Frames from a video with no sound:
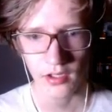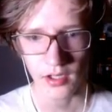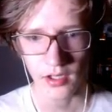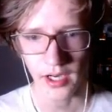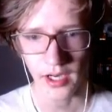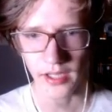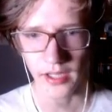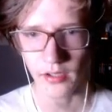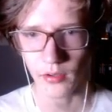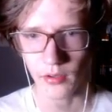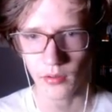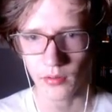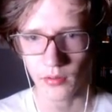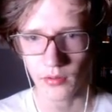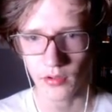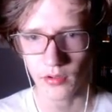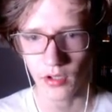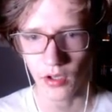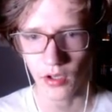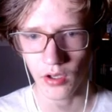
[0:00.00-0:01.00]
I
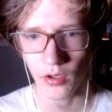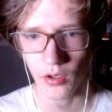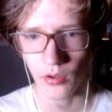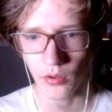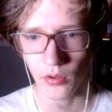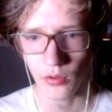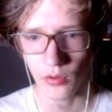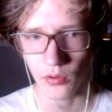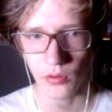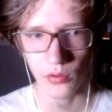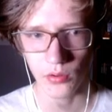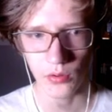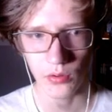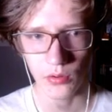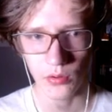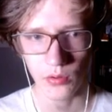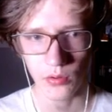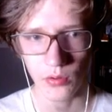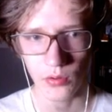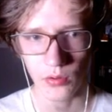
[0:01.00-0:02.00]
don't know.
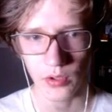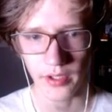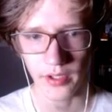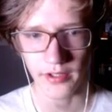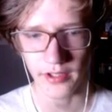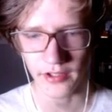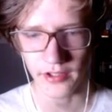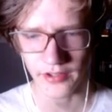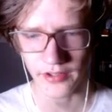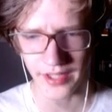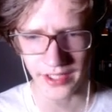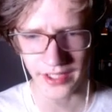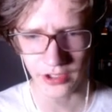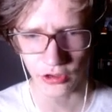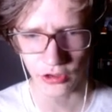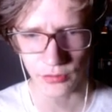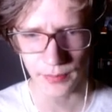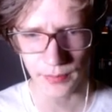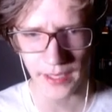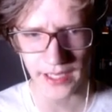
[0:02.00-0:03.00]
Is that a
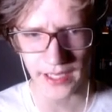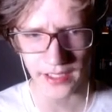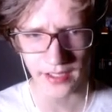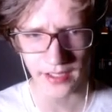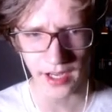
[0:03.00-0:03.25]
spade?